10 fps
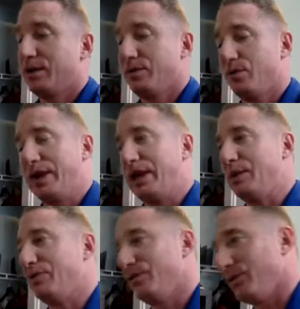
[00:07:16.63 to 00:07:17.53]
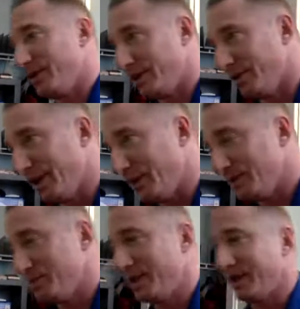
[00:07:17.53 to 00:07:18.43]
way before the internet
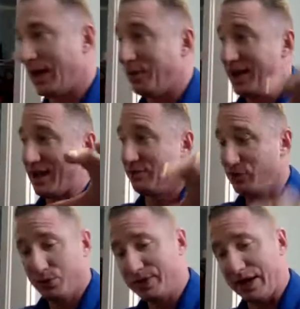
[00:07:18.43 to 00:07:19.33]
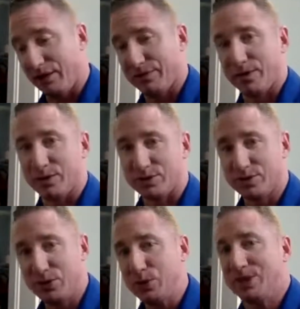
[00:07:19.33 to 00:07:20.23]
was big, I would have 2 telephones,
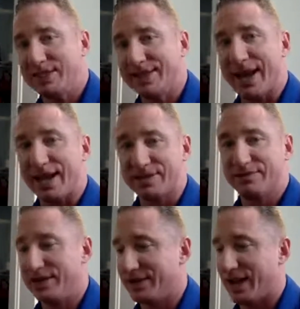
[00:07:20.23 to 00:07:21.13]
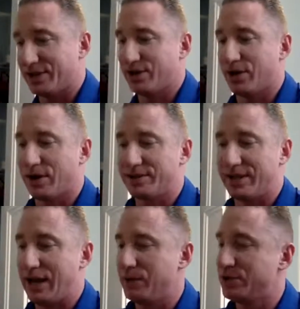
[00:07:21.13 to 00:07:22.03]
2 stacks of index cards,
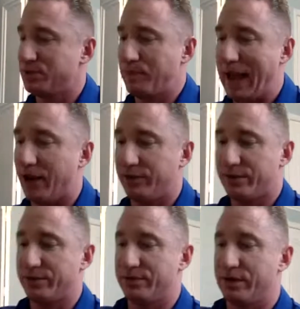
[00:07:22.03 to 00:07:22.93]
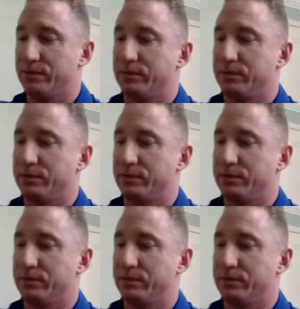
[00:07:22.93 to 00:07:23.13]
and I would just pound through them.